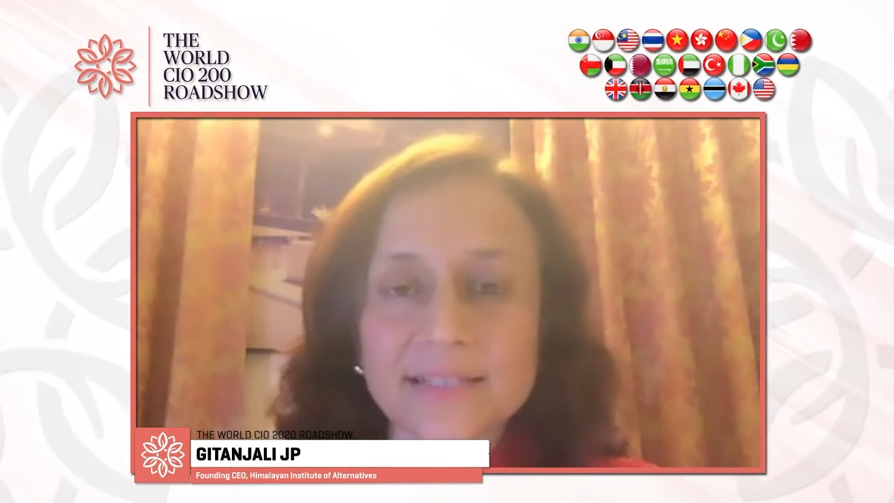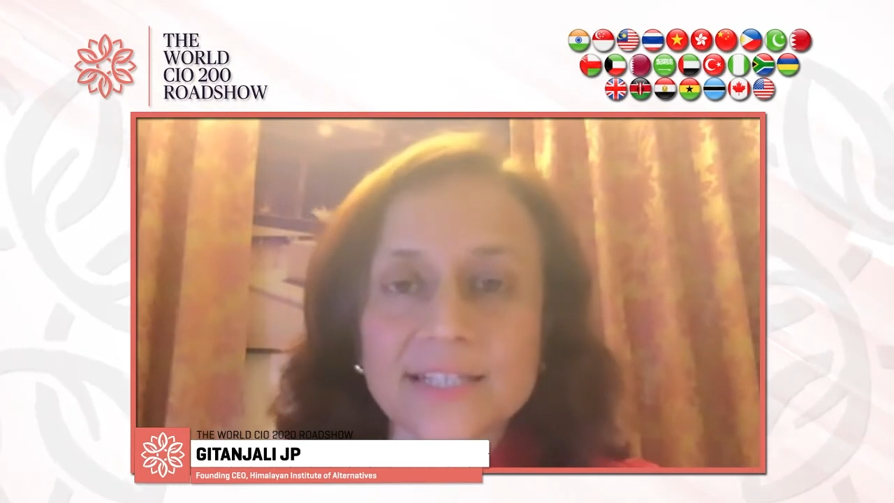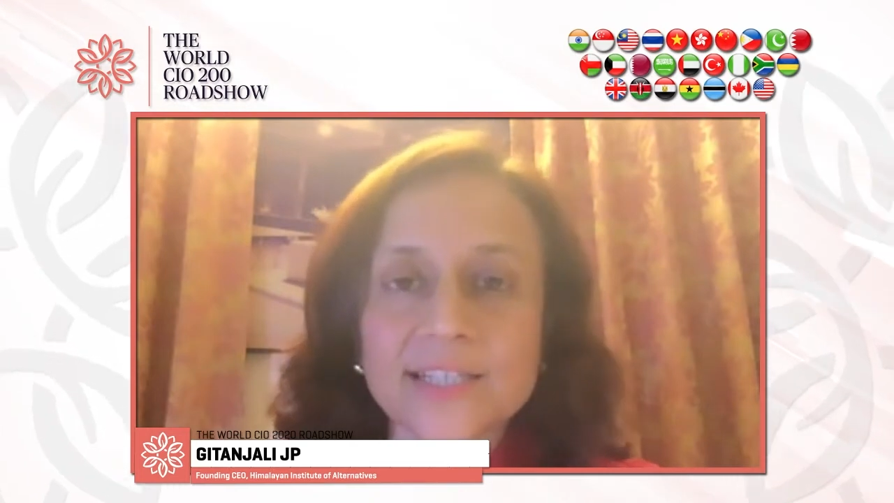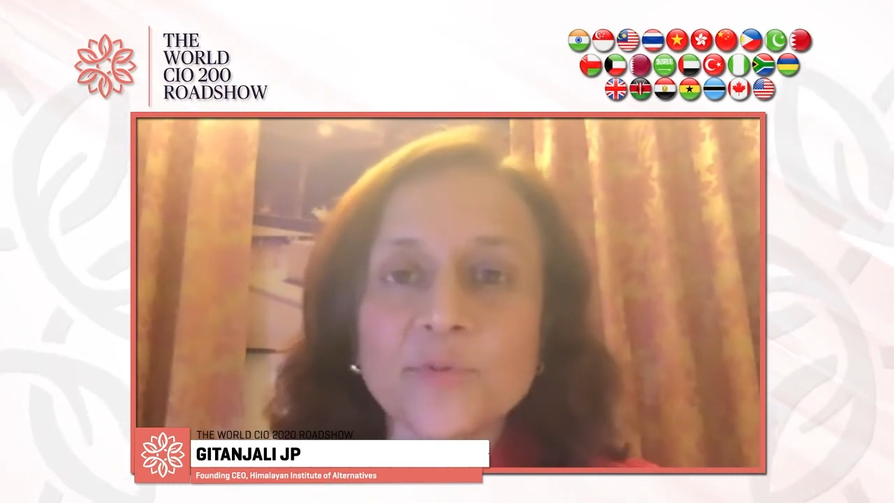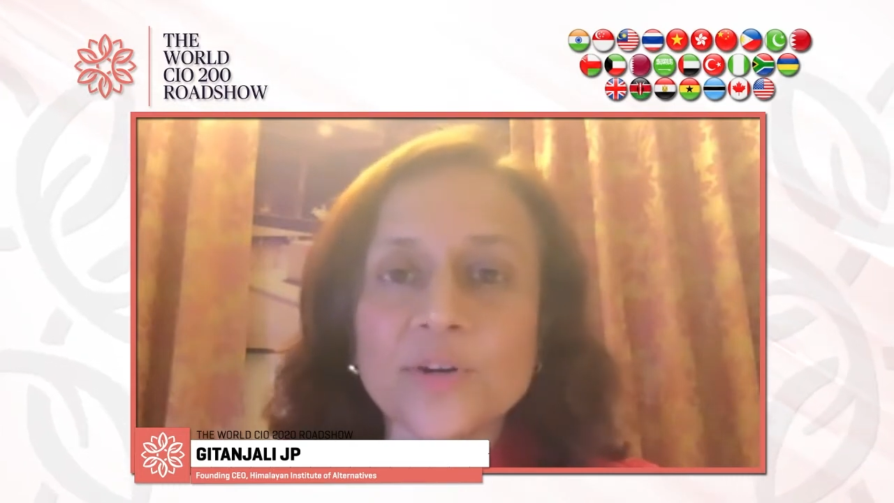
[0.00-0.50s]
it
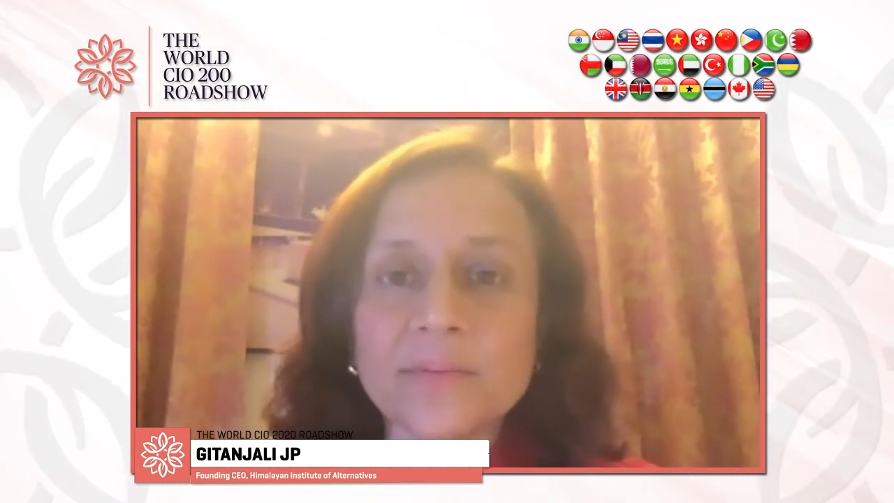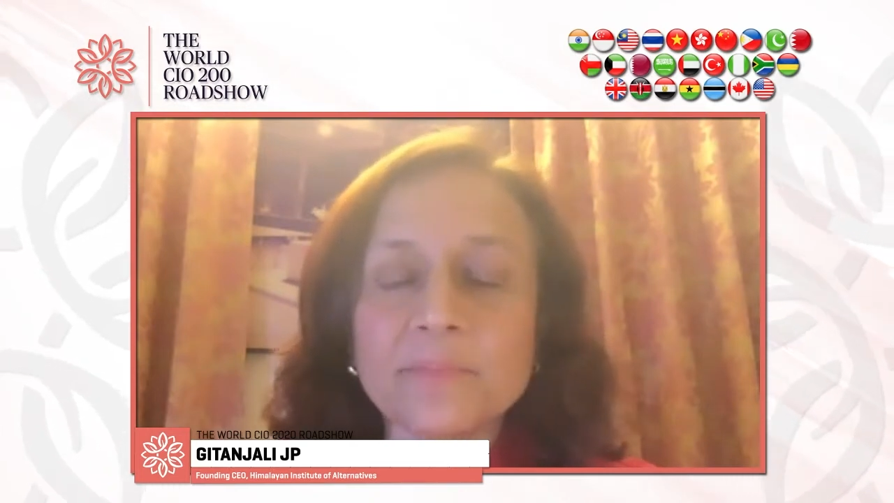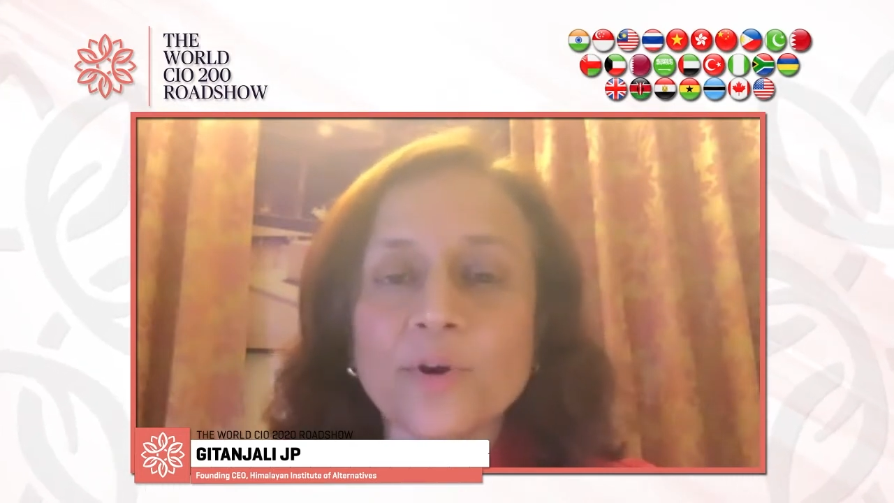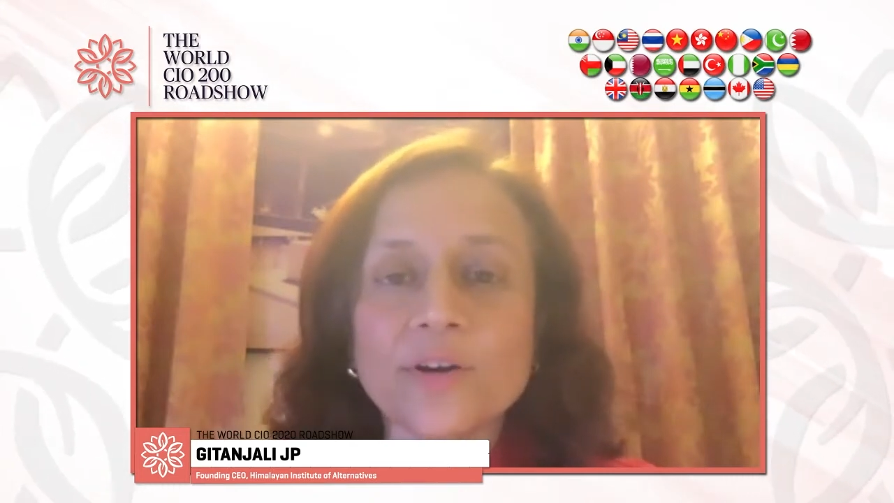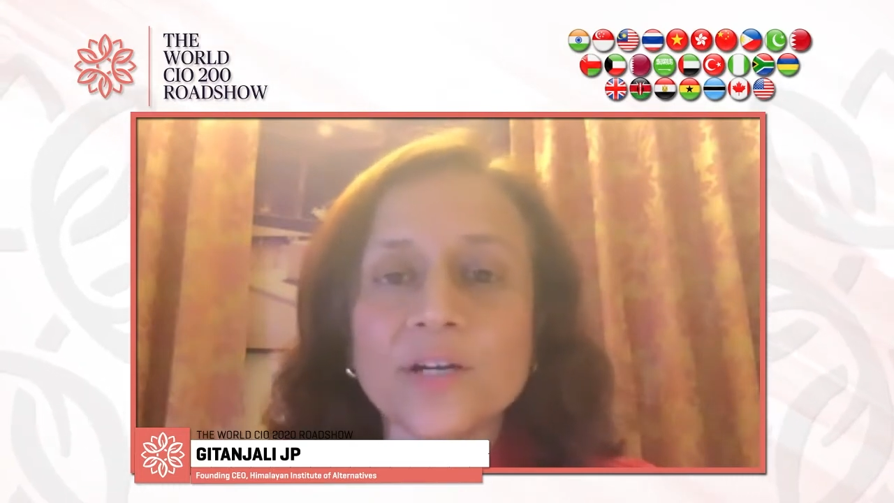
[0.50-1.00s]
is more
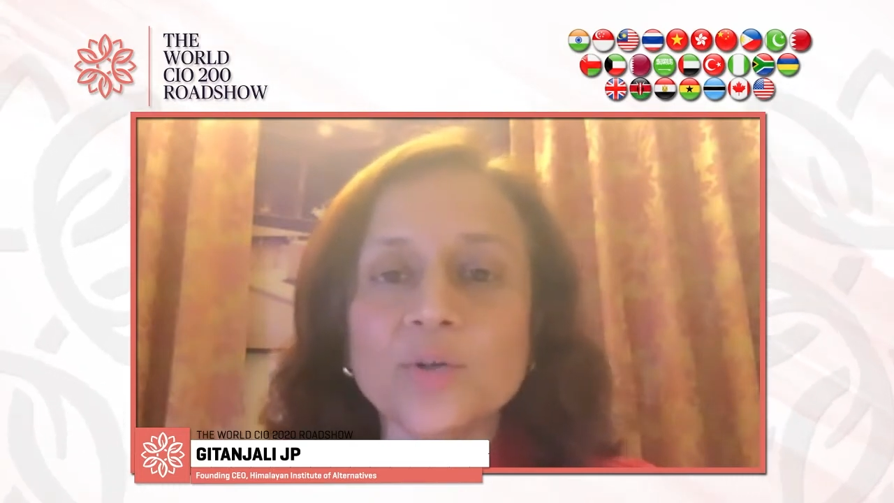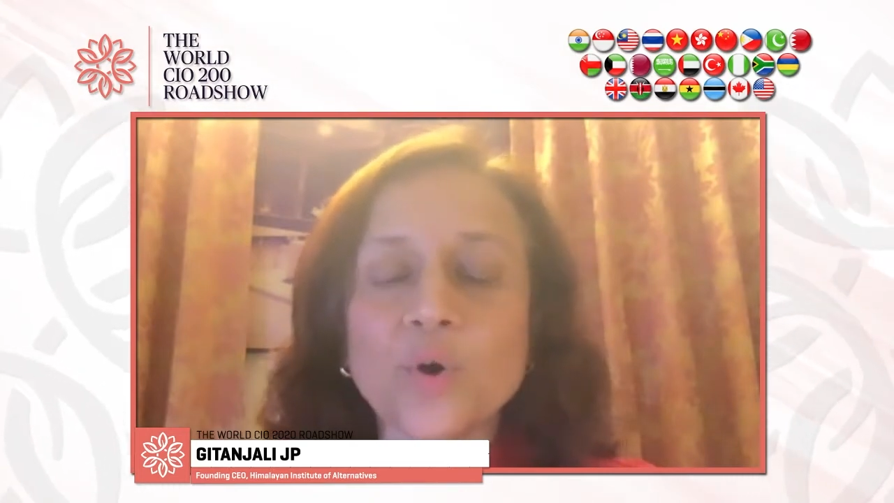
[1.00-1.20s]
important to